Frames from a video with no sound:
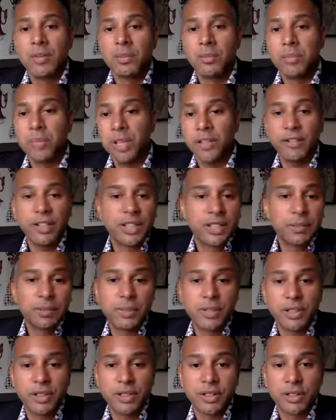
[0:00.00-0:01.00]
But I read some
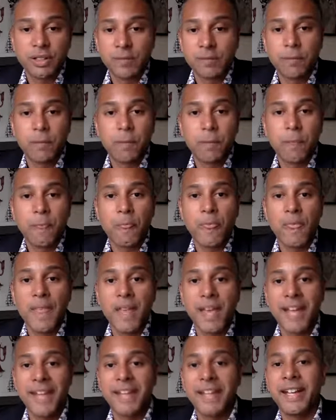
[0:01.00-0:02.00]
books,
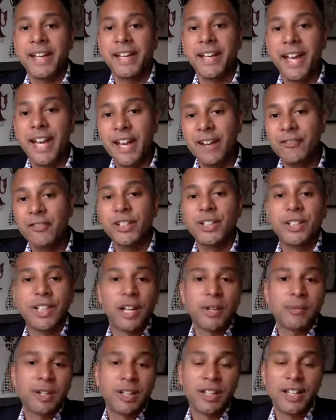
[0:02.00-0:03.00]
and then every
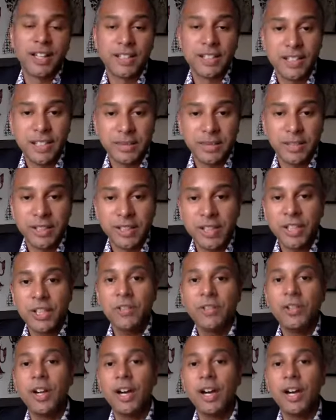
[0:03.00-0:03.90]
time I learned something new,